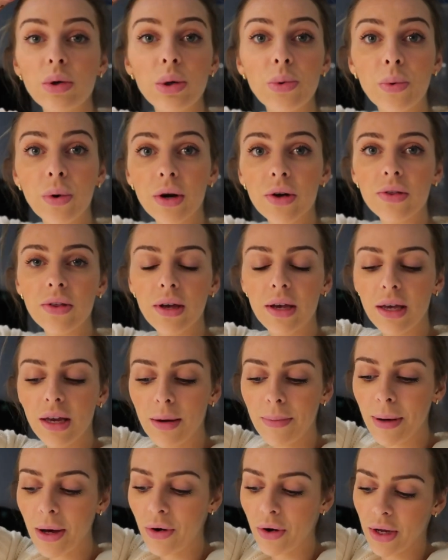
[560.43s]
We were
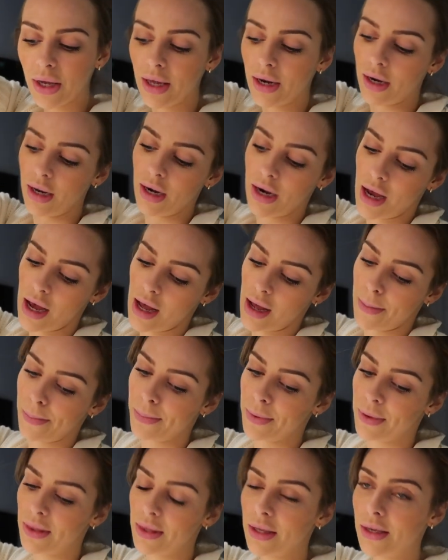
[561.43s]
thinking about hitting
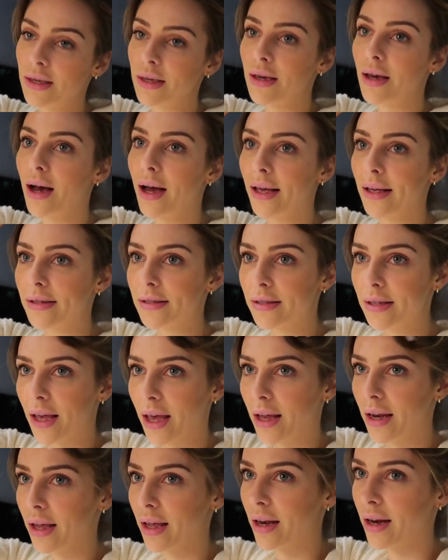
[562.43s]
up the ice
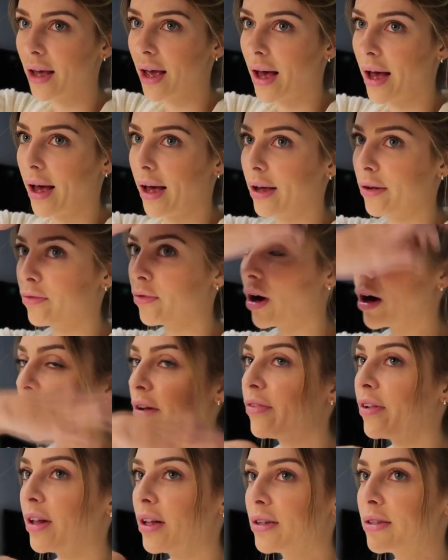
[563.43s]
skating at
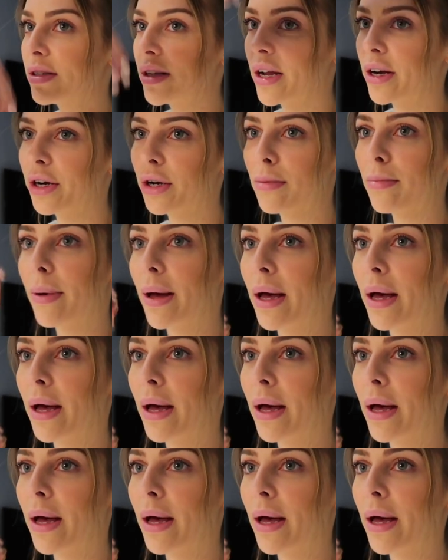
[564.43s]
Rockefeller Center,